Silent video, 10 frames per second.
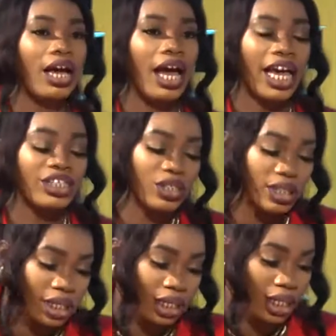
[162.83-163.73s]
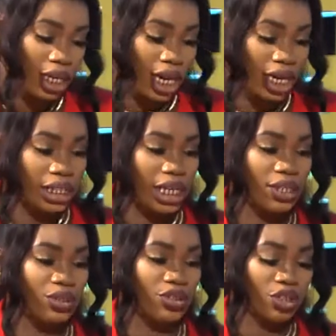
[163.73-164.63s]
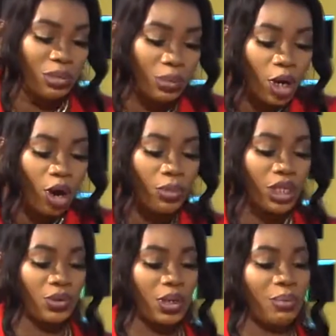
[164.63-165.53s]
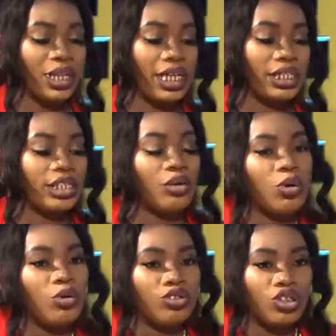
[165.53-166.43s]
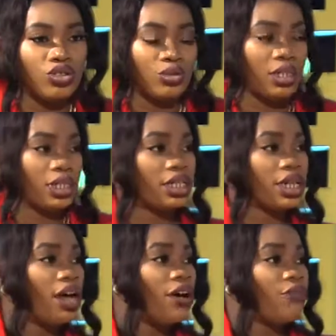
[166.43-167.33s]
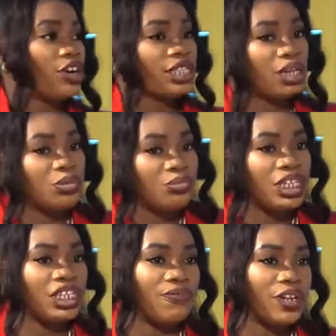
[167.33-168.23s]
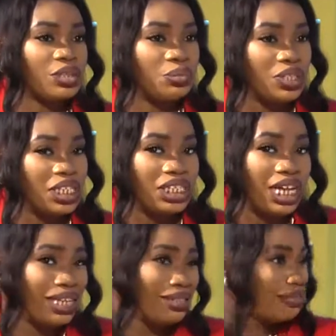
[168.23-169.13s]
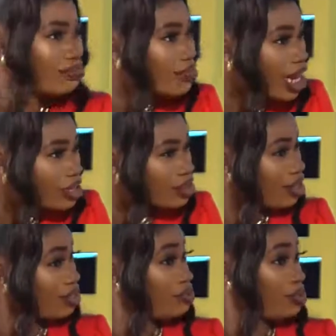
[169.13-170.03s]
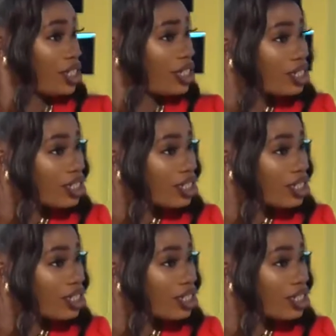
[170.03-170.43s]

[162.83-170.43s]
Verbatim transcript: I just tend to just maybe come into a place and they tell me, oh, just do this. For example, being a fashion presenter, I didn't, I didn't study for it.